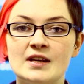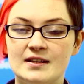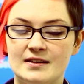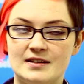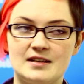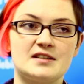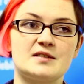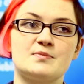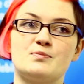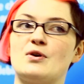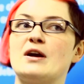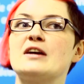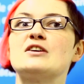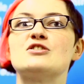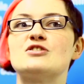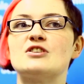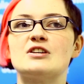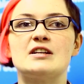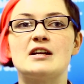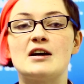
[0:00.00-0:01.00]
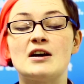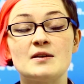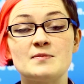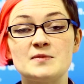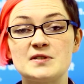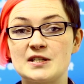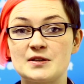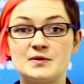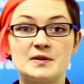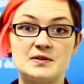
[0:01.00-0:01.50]
expression "I'm
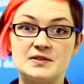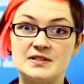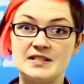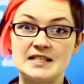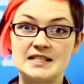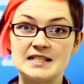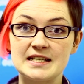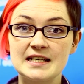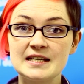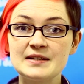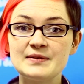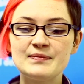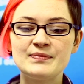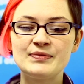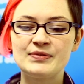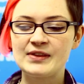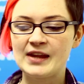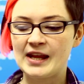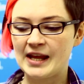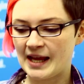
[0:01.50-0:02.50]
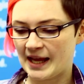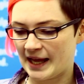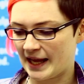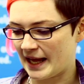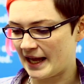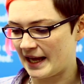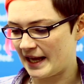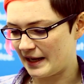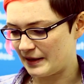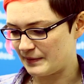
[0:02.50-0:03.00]
so OCD",
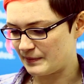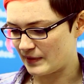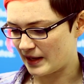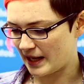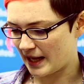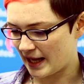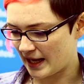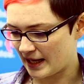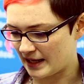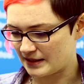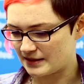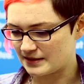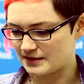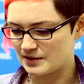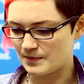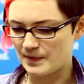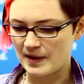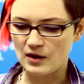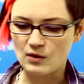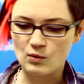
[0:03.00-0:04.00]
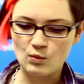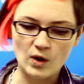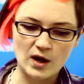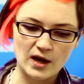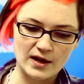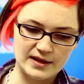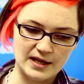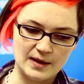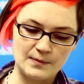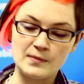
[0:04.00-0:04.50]
and about
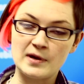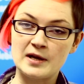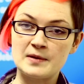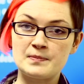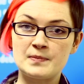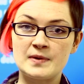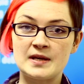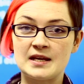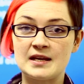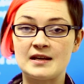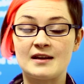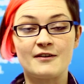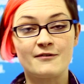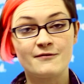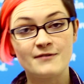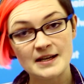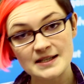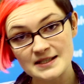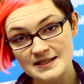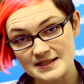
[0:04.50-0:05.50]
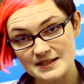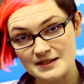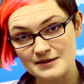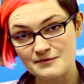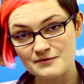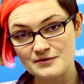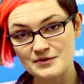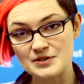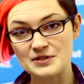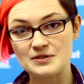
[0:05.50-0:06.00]
why that might be
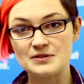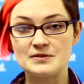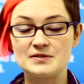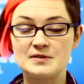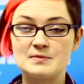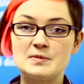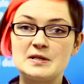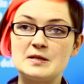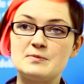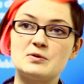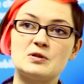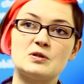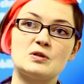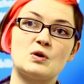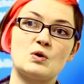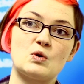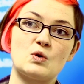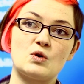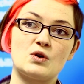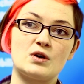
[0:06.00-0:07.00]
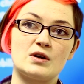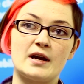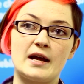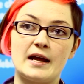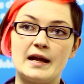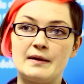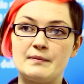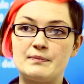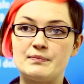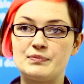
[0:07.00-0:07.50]
offensive to some people, or
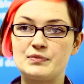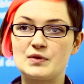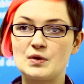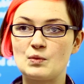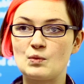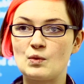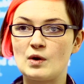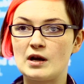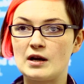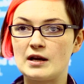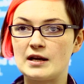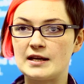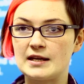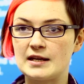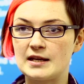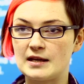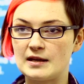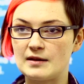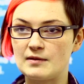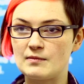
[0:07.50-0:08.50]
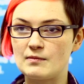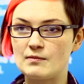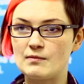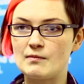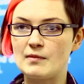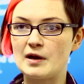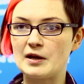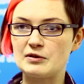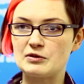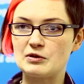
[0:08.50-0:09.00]
why it
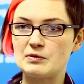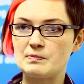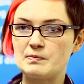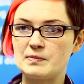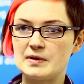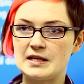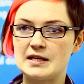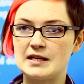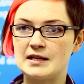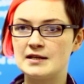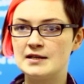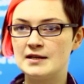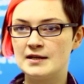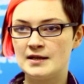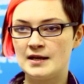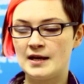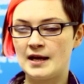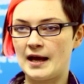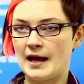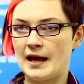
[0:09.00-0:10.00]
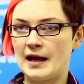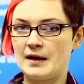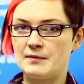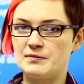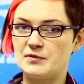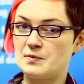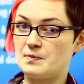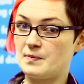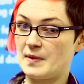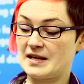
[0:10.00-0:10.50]
might not be
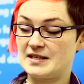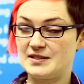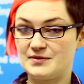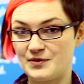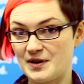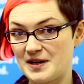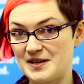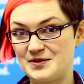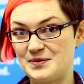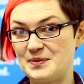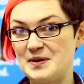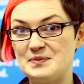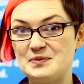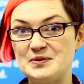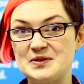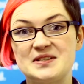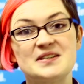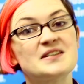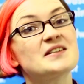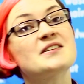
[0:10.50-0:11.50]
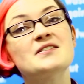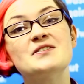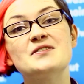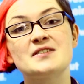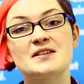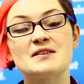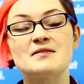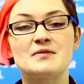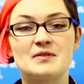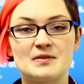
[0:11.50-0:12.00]
the best phrase for people to
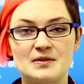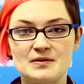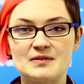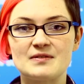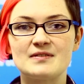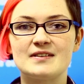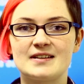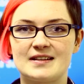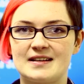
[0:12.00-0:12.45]
use, and